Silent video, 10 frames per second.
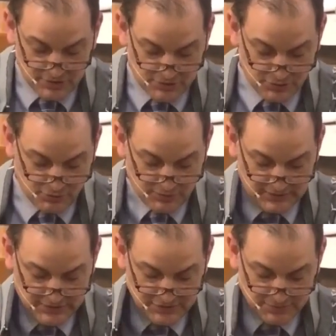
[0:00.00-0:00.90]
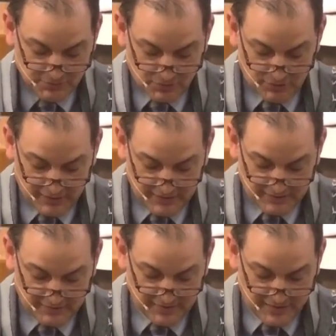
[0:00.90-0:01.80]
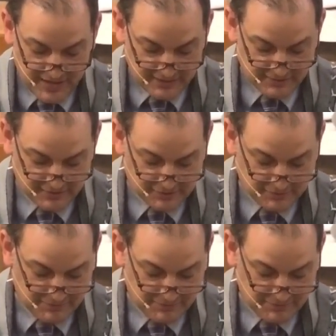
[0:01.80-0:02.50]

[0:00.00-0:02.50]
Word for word: Do religious mores and ethics